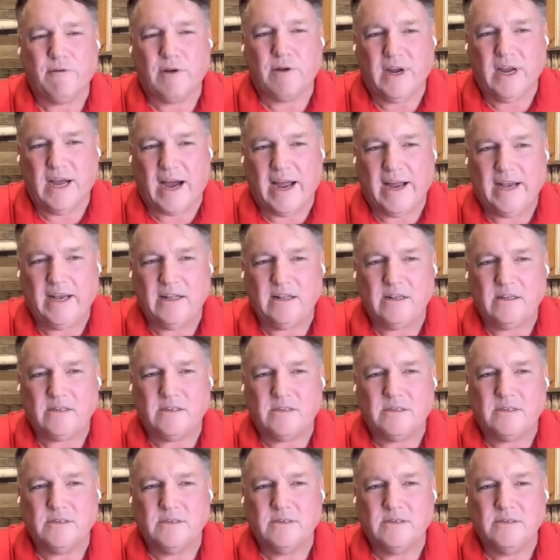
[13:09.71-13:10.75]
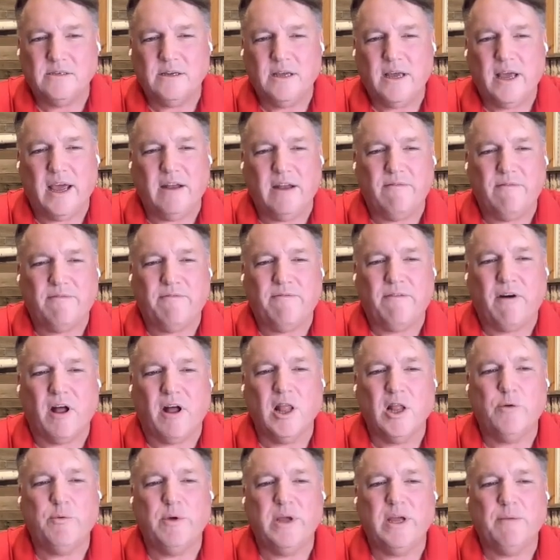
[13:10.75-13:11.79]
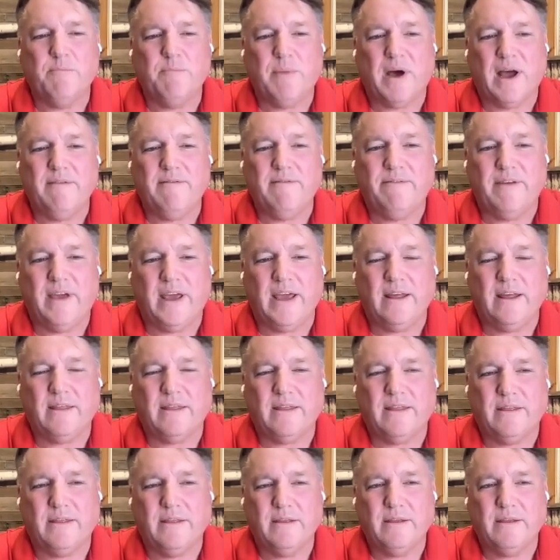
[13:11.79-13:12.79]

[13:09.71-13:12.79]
for guidance and following by faith.